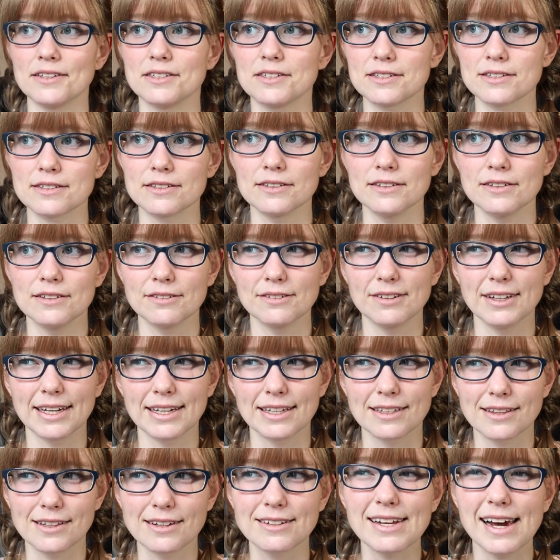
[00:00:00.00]
it's
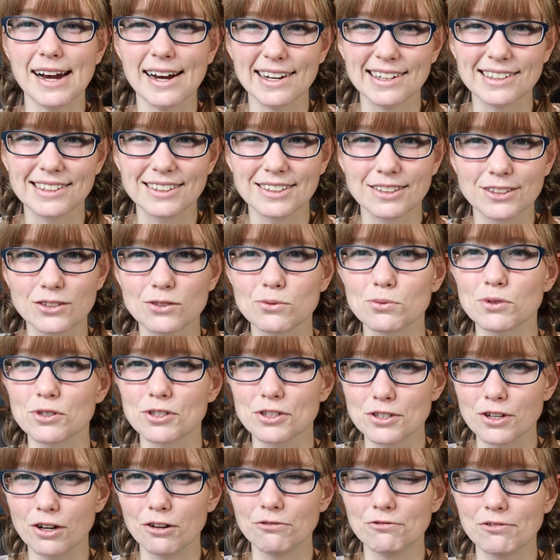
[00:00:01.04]
like the tasks were
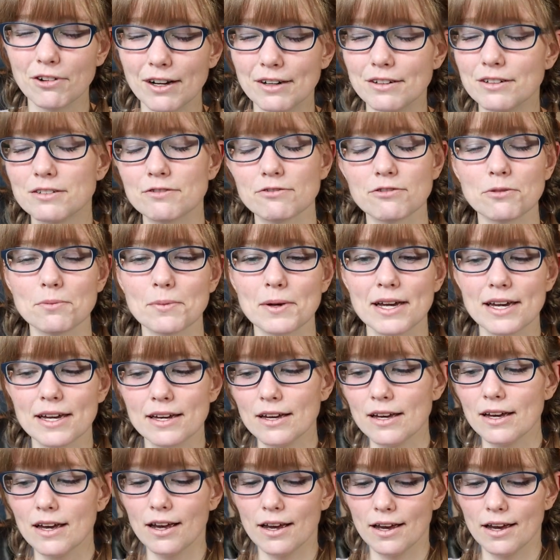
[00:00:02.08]
so fun for me.